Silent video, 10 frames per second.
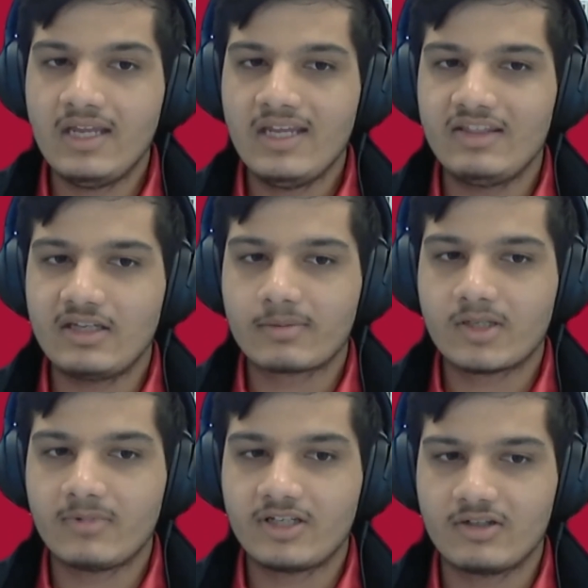in the
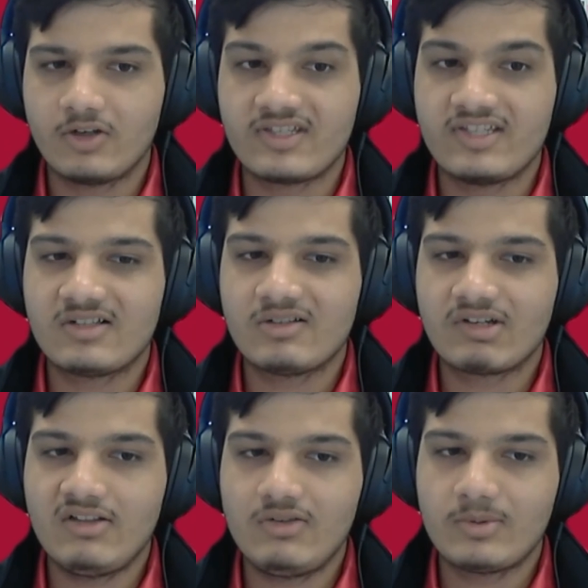upcoming Aussie Solar
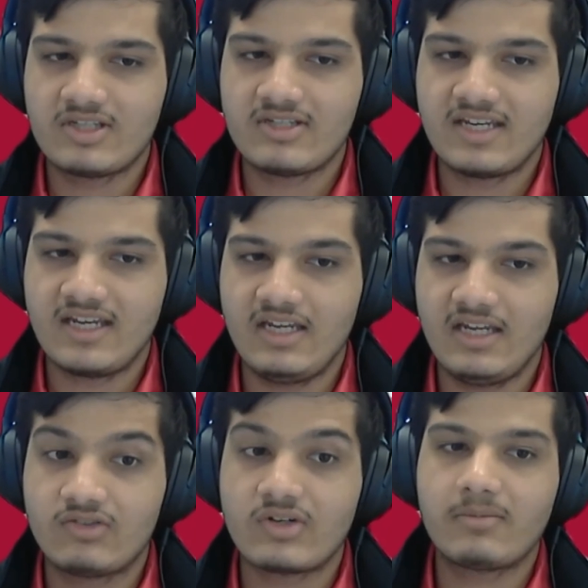Challenge, which is
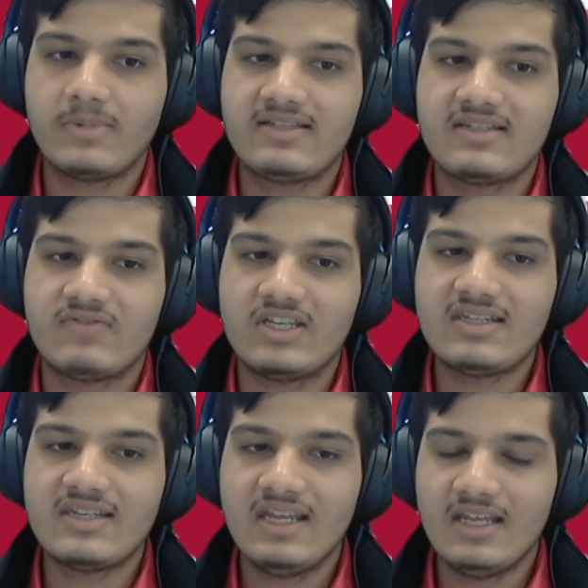a track-based event.
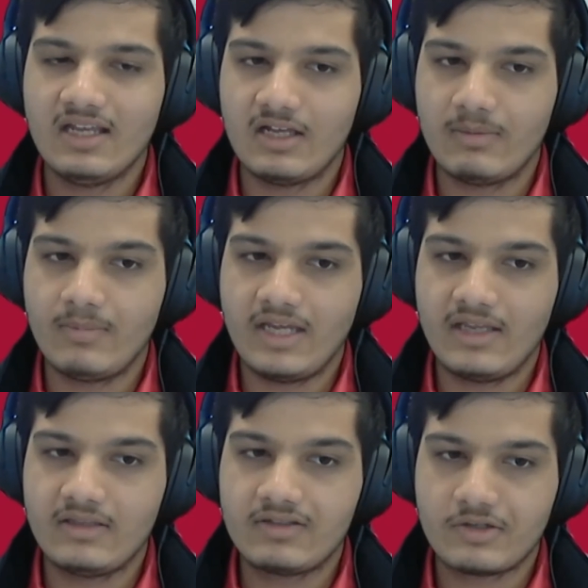
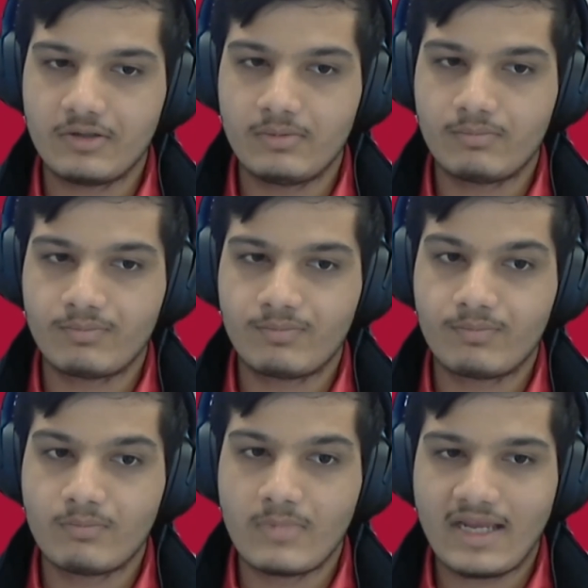And so
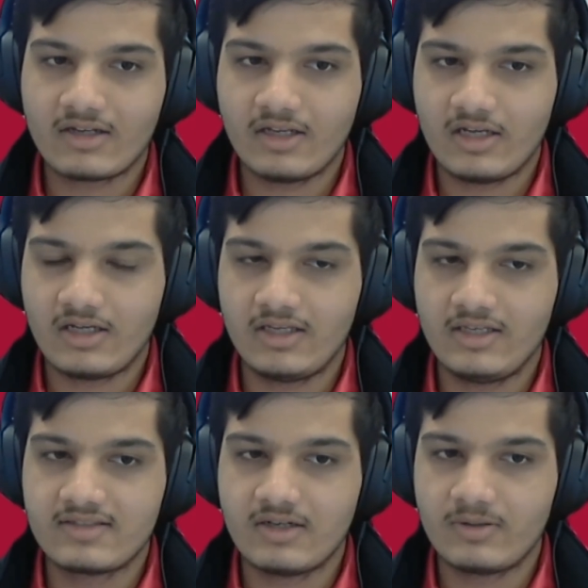our car
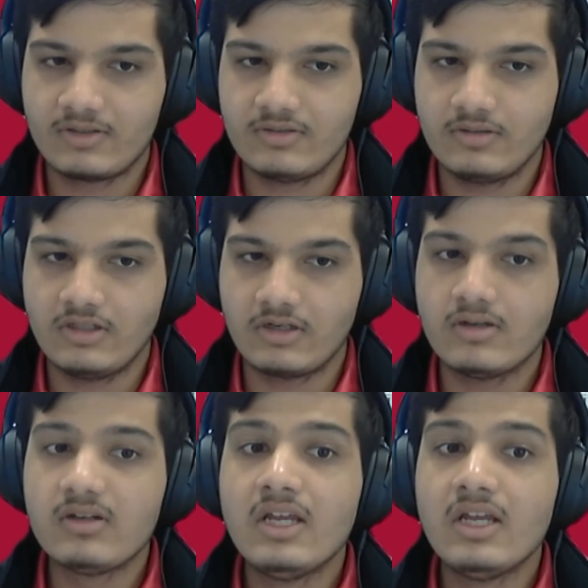is going to,